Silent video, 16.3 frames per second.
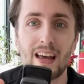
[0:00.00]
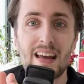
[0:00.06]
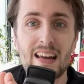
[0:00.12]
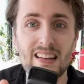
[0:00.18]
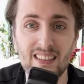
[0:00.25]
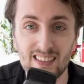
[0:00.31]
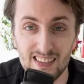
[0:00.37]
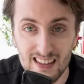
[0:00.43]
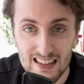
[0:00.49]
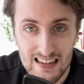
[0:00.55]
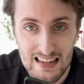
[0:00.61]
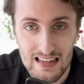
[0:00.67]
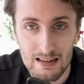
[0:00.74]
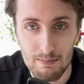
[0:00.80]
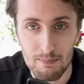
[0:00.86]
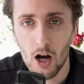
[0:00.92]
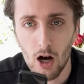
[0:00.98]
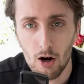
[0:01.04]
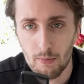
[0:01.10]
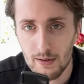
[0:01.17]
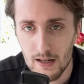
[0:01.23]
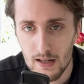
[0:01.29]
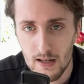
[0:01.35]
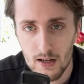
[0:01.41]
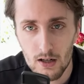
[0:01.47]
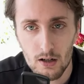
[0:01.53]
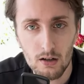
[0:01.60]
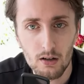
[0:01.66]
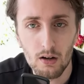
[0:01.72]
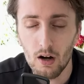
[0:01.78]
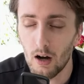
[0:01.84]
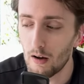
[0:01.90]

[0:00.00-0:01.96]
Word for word: a team, I'll be here.